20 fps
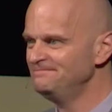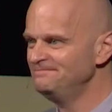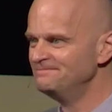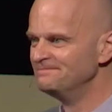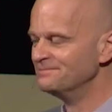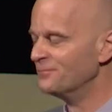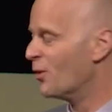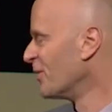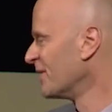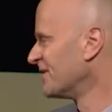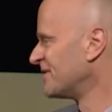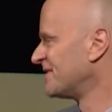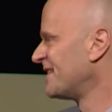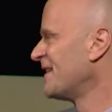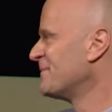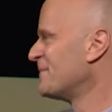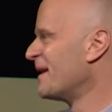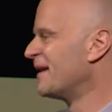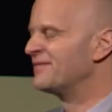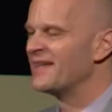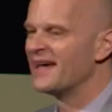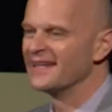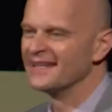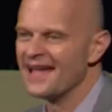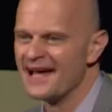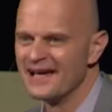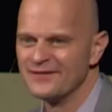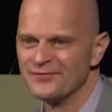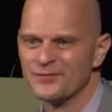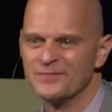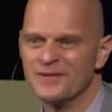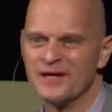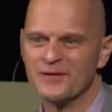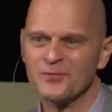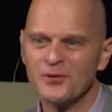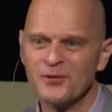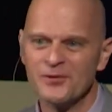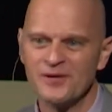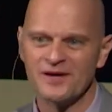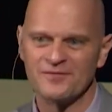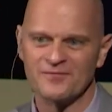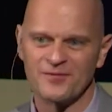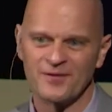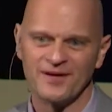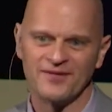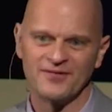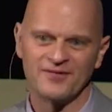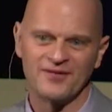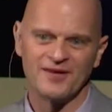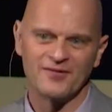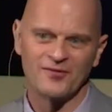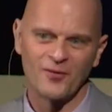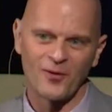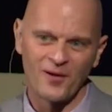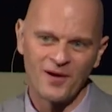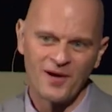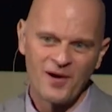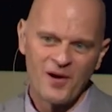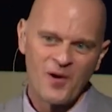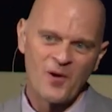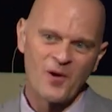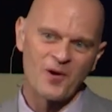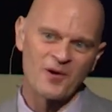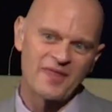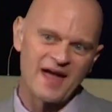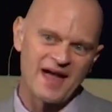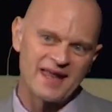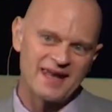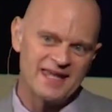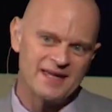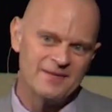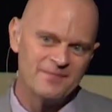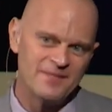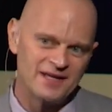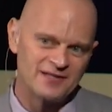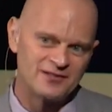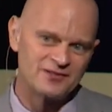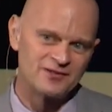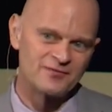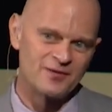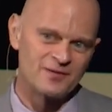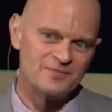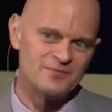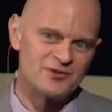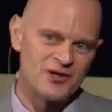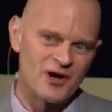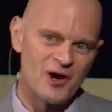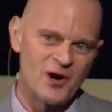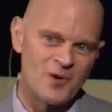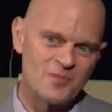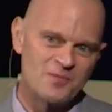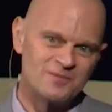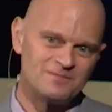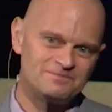More to say about that line from Neruda, for instance, or that image from Job.